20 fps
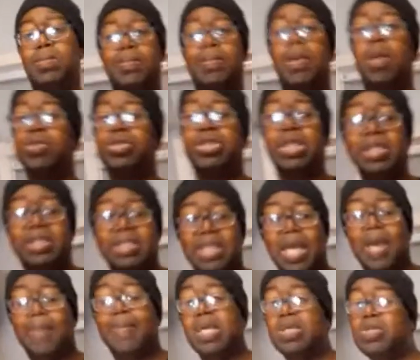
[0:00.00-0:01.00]
Most of the
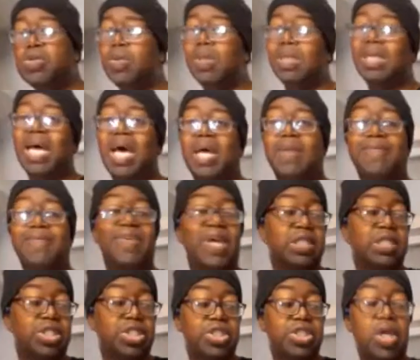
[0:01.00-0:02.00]
time I do a lot of
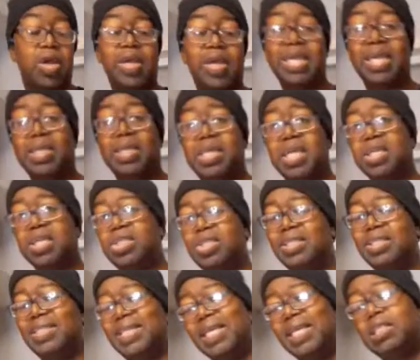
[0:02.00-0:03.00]
vegetarian
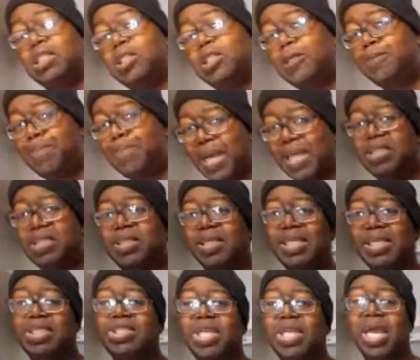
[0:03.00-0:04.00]
dishes,
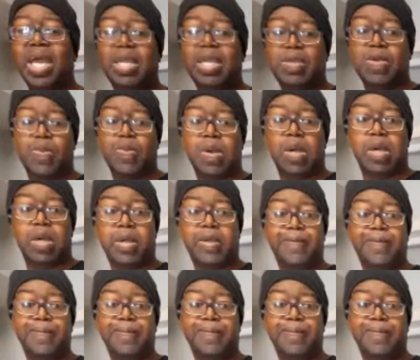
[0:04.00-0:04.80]
especially January.